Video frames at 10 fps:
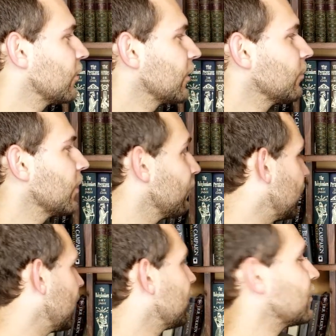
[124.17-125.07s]
looking but
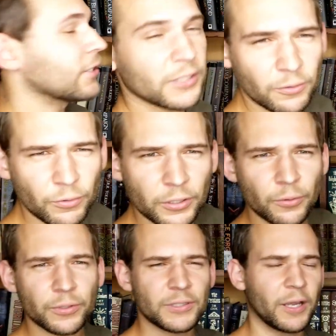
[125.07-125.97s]
everything else has like really
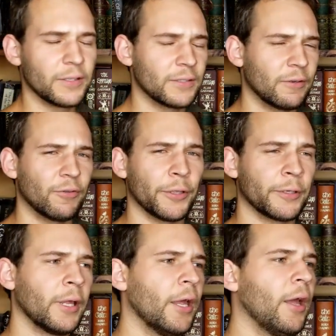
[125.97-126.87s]
cool designs and
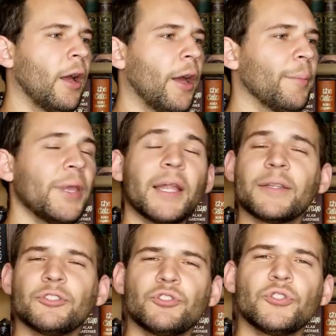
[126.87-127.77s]
everything um, but yeah
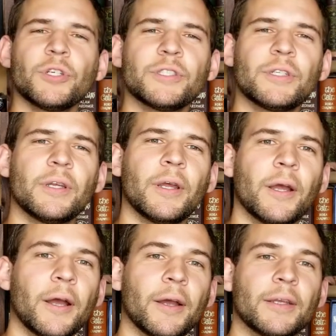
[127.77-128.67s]
let's just
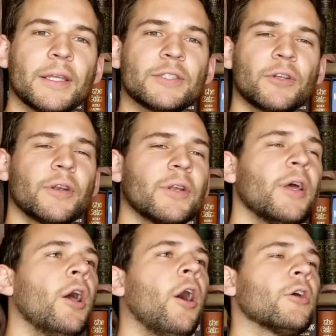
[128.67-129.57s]
uh, get started
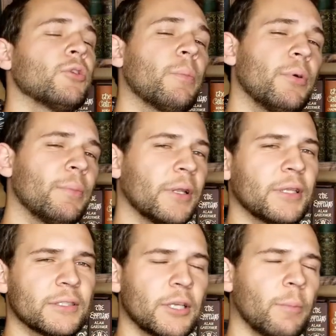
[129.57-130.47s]
also i am putting my
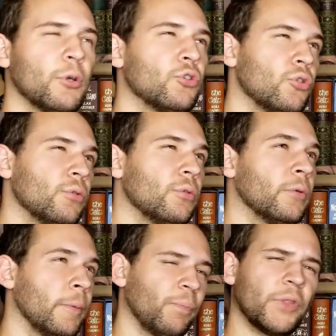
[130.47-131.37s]
links up
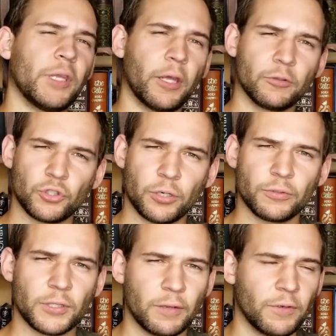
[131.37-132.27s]
to the other
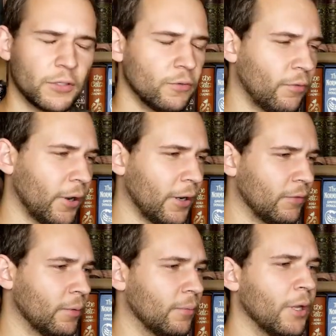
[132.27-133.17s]
genres that i've done so far i've
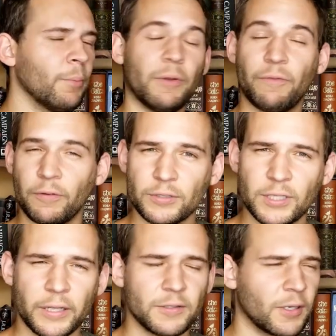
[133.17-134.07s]
done my favorite
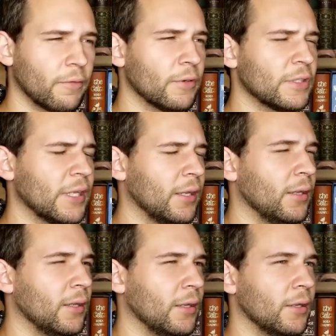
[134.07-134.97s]
science covers
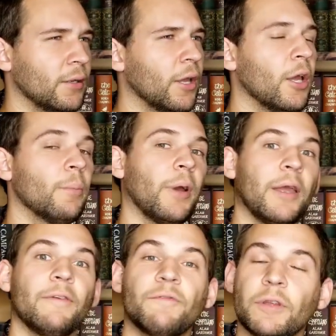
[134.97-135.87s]
and
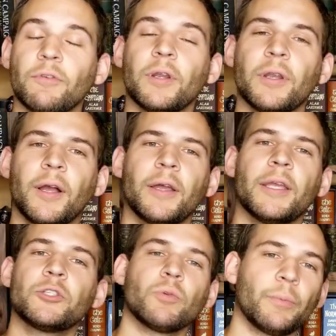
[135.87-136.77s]
my favorite uh,
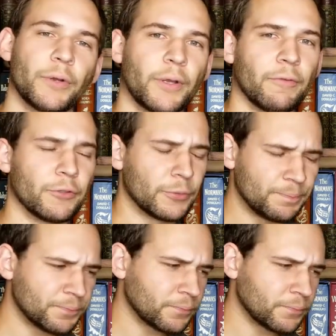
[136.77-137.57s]
history book covers